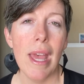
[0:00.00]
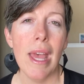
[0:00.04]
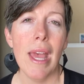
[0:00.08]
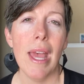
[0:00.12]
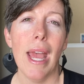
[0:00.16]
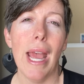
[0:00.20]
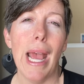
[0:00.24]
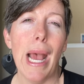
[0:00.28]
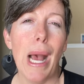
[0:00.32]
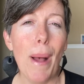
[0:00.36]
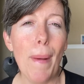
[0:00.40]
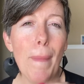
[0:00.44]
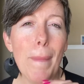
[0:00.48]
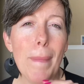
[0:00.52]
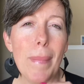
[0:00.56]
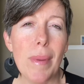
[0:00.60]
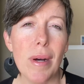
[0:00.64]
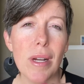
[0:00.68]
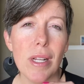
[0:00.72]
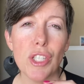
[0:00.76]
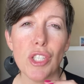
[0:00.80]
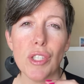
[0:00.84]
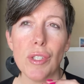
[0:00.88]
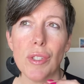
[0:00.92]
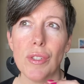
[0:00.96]
how
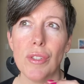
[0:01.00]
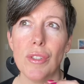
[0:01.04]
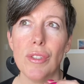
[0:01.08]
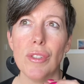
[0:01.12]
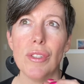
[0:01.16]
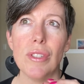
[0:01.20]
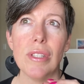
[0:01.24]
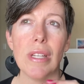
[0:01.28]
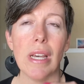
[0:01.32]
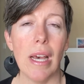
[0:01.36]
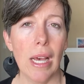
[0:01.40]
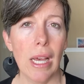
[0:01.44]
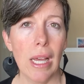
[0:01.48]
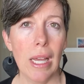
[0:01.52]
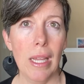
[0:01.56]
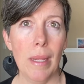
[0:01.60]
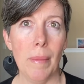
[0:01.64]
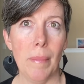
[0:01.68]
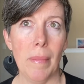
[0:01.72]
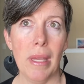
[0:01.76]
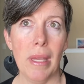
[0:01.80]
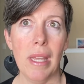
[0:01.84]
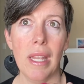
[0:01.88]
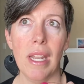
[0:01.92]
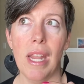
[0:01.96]
much time
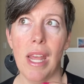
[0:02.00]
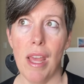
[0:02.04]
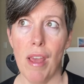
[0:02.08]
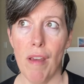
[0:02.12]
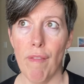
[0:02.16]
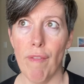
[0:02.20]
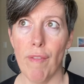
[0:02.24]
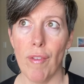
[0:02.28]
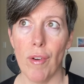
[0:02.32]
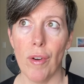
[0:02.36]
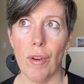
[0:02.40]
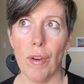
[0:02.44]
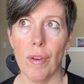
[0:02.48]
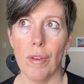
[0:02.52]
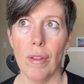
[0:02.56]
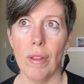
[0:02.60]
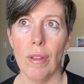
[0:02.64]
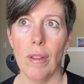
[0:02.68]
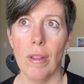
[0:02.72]
and effort